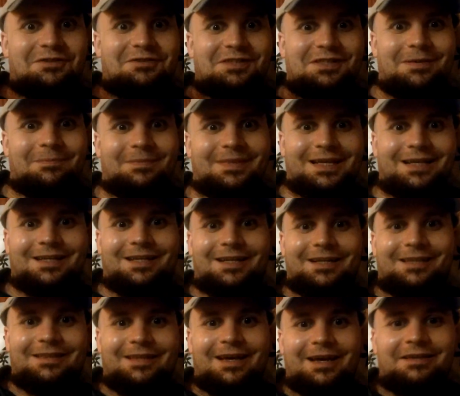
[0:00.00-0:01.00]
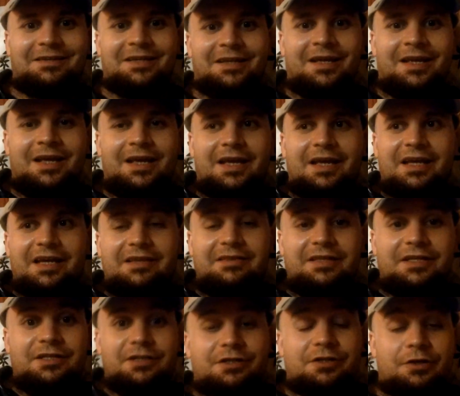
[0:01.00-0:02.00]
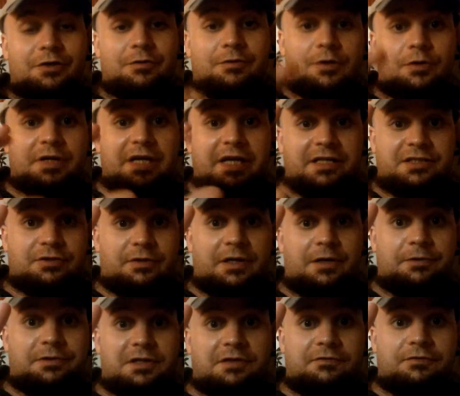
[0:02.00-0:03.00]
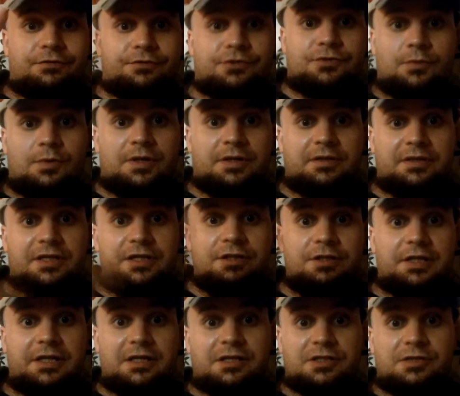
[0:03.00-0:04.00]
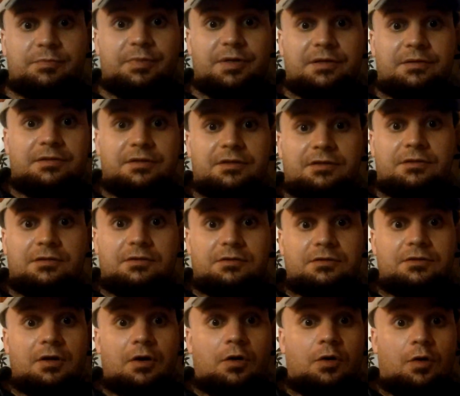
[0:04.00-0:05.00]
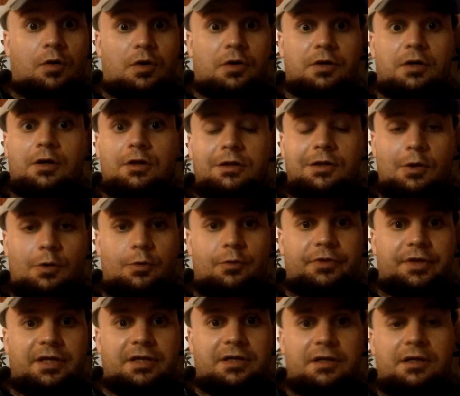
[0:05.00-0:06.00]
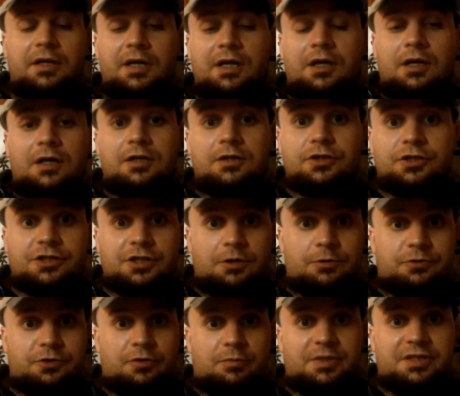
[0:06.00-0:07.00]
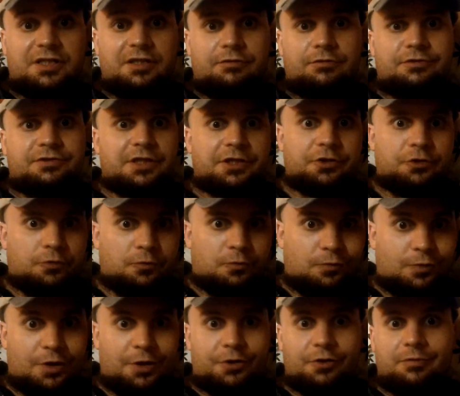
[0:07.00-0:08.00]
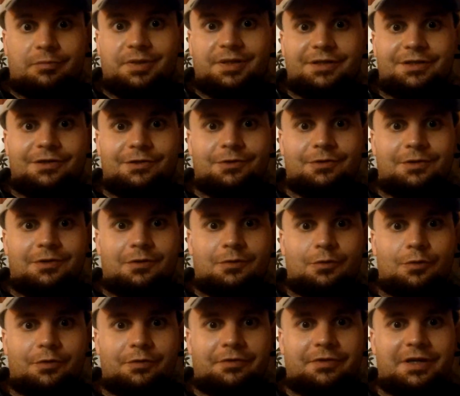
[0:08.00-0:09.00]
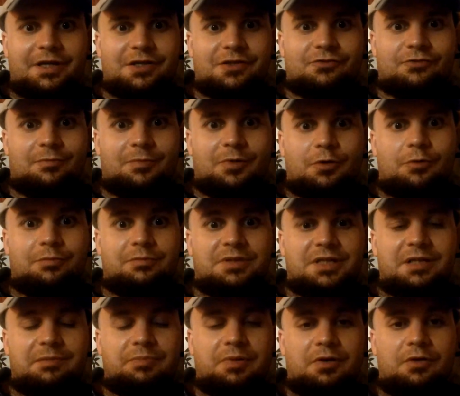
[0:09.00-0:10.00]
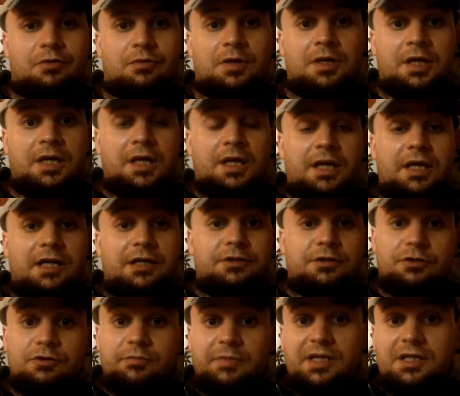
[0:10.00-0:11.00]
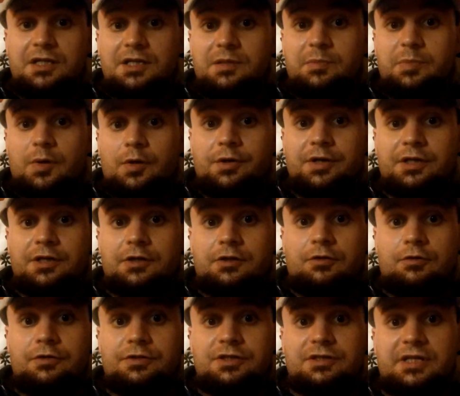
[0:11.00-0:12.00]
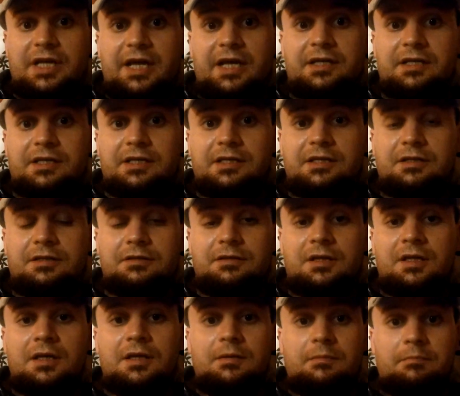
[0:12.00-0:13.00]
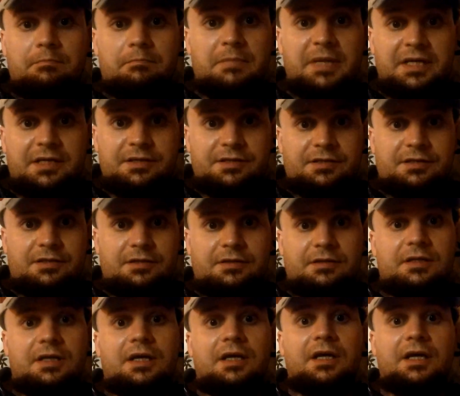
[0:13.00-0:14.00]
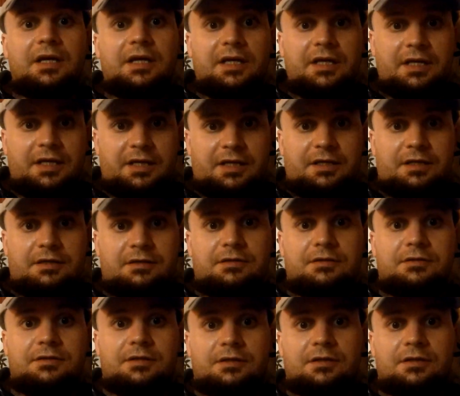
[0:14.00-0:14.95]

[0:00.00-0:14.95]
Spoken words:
or something like that. And then, okay, so healthy food's one. Then they can spend it on clothing, shelter materials like your water bill or things from Home Depot. And the Humanity Party encourages adding in medicine and